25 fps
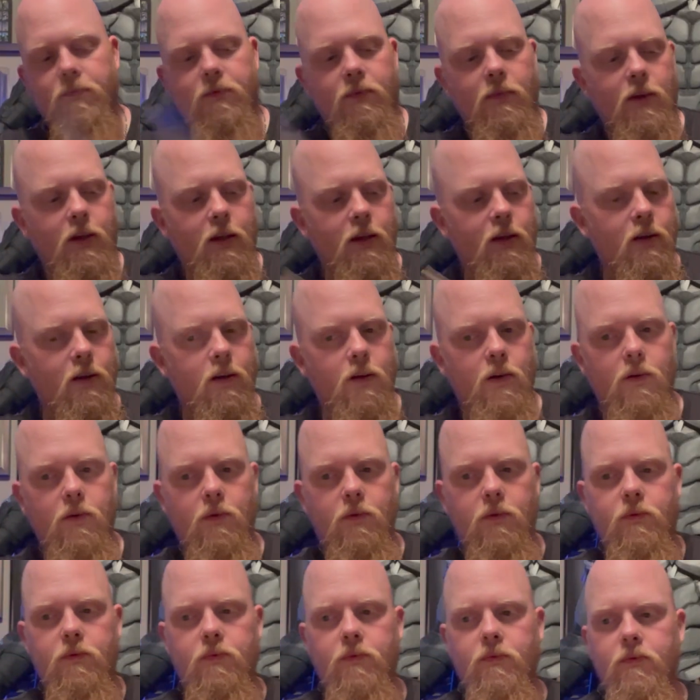you know,
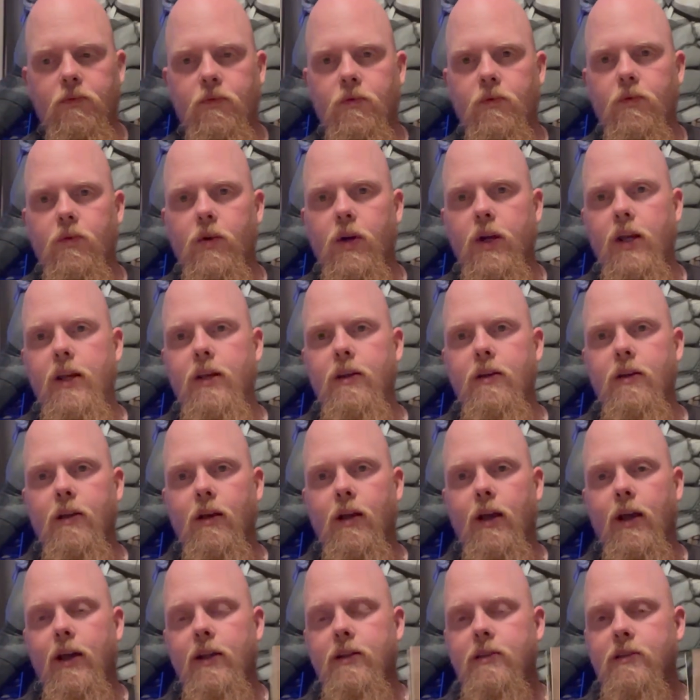reading.
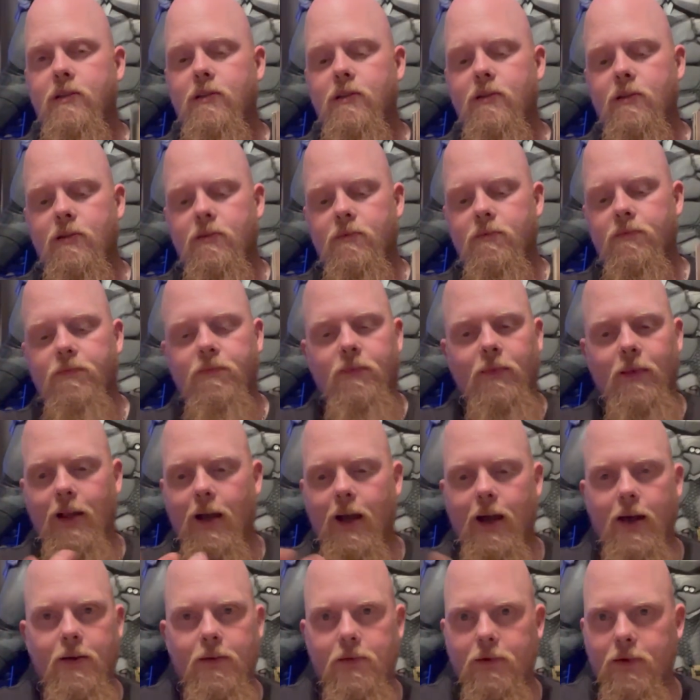I
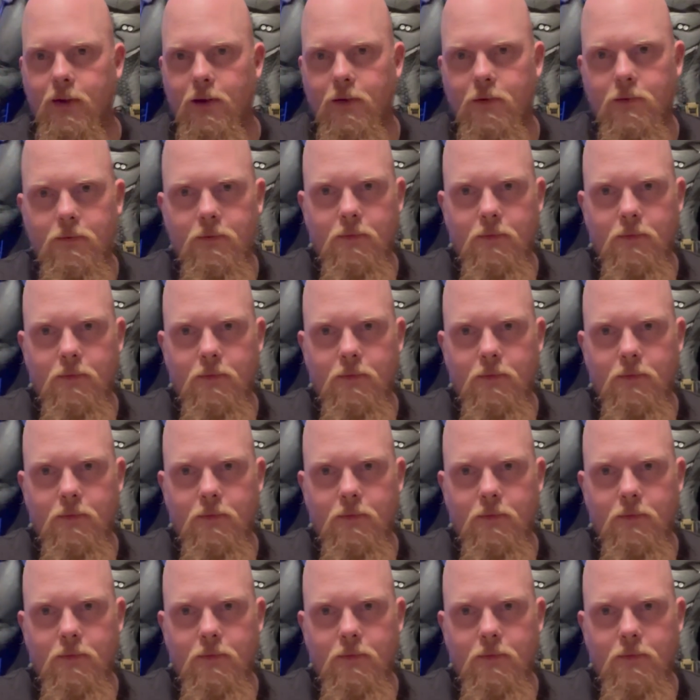don't know.